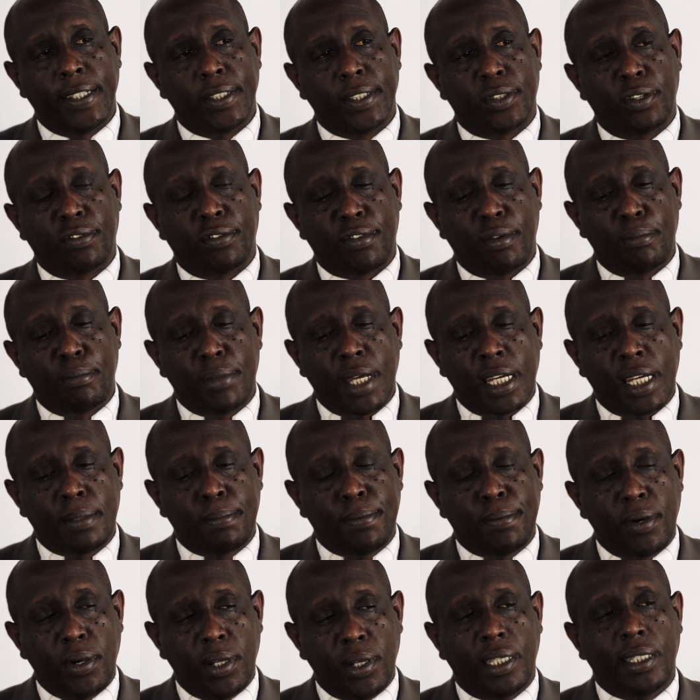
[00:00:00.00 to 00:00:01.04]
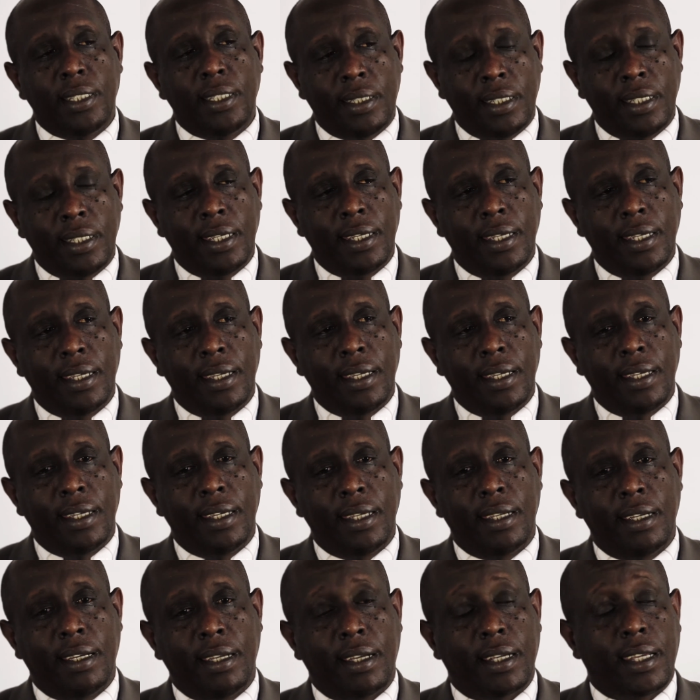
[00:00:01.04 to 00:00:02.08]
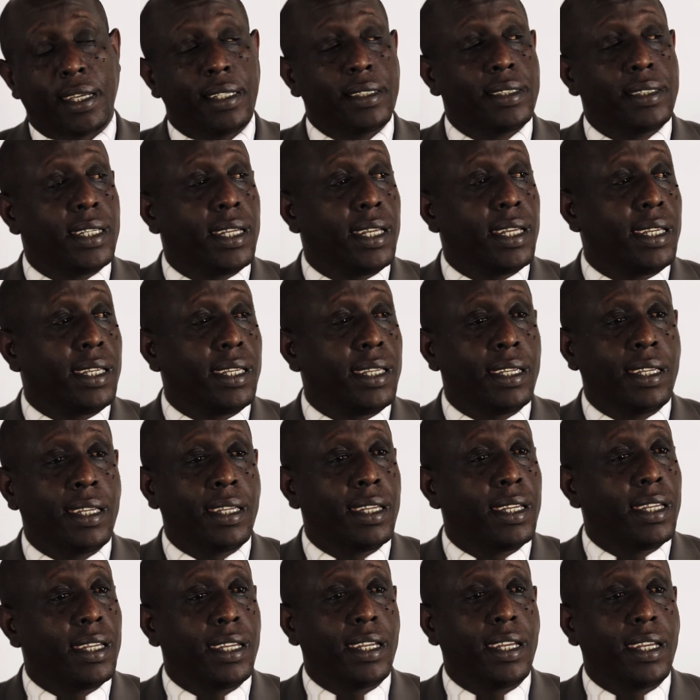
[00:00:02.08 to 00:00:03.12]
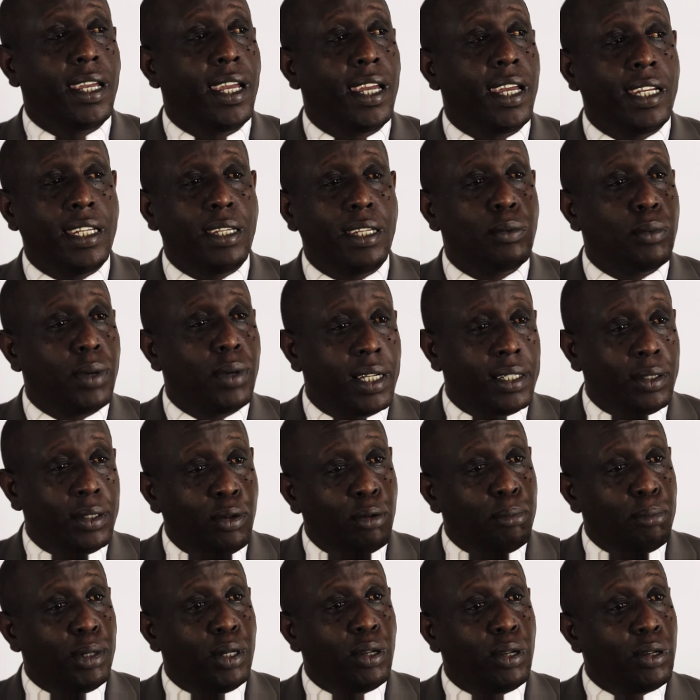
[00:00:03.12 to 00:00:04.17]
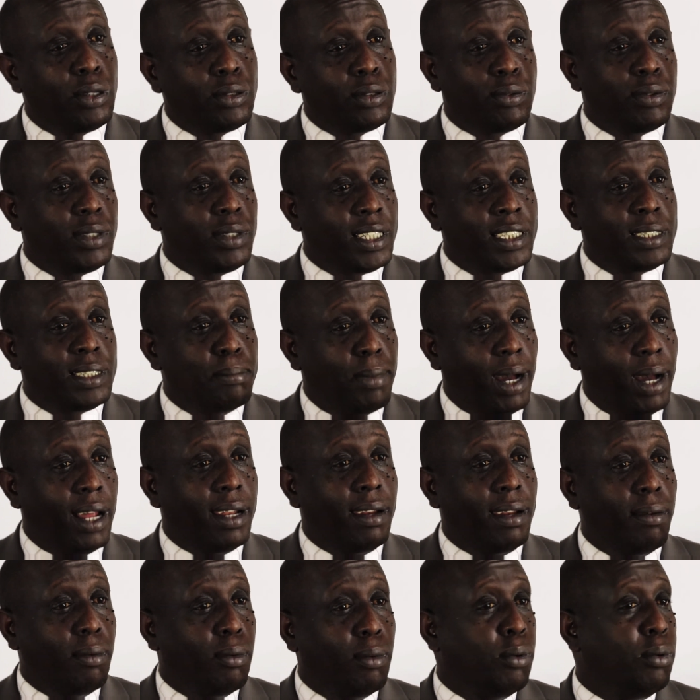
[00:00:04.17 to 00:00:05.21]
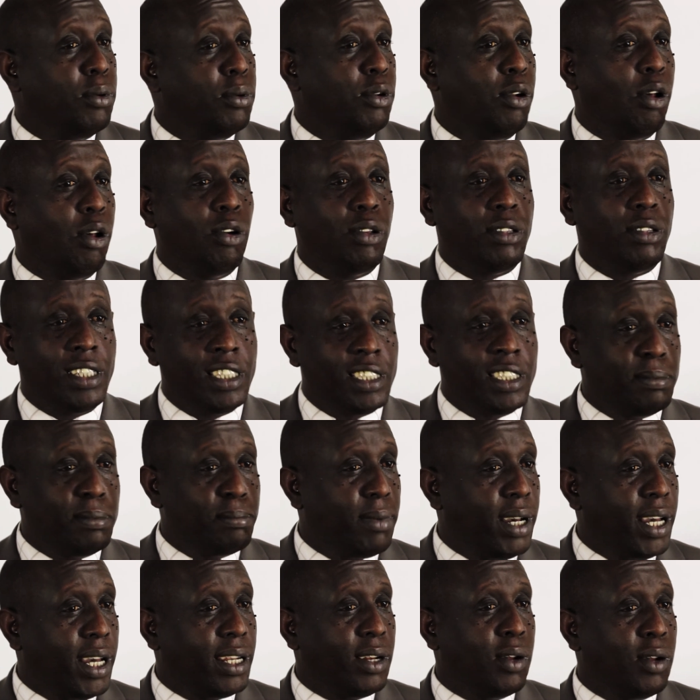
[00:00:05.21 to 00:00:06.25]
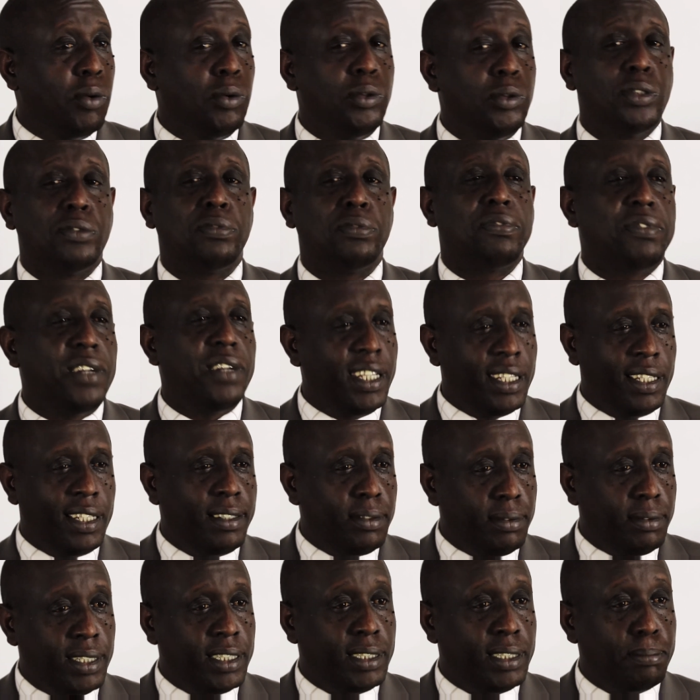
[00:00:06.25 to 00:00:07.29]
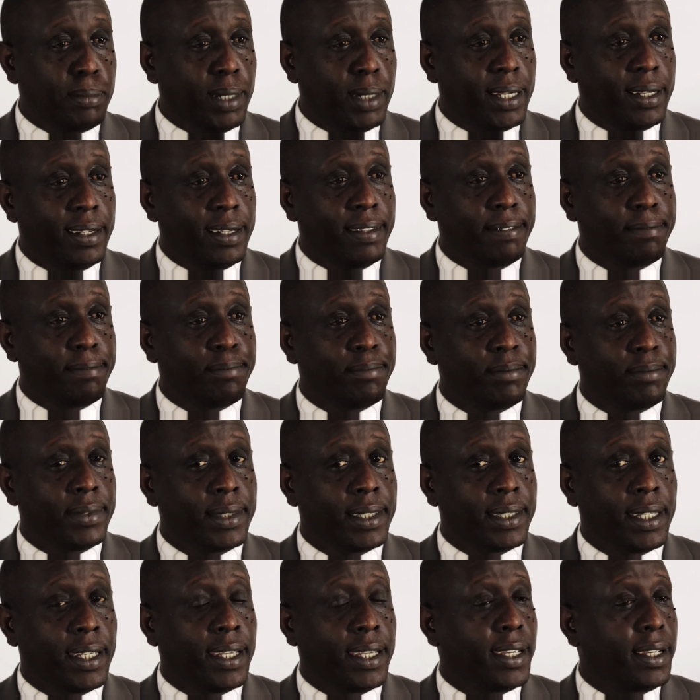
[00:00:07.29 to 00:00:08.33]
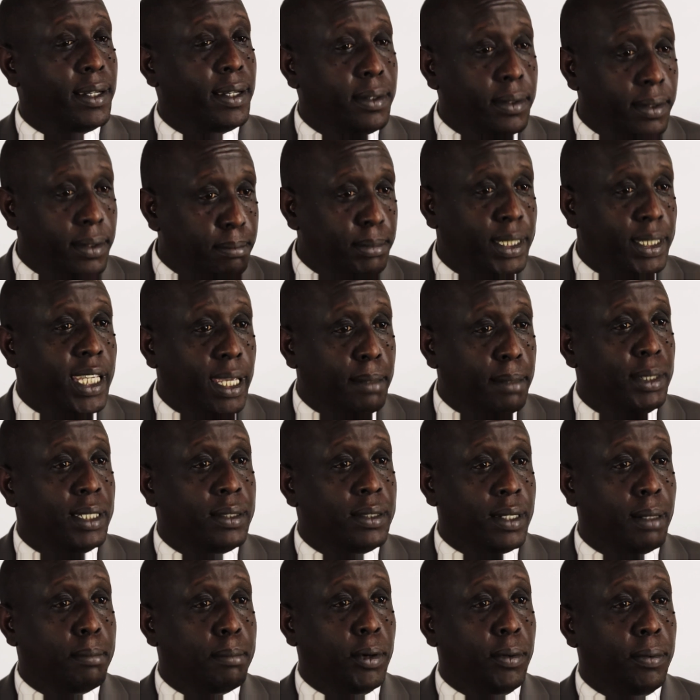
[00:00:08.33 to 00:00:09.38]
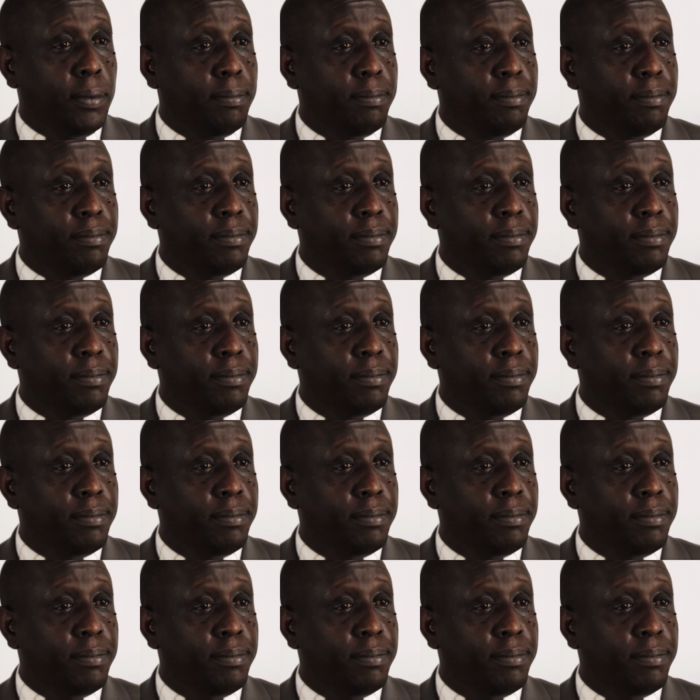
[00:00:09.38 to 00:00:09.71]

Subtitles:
So from that point, I can say anyone who belonged to this man, who know this man, who's friendly to this man, became in trouble.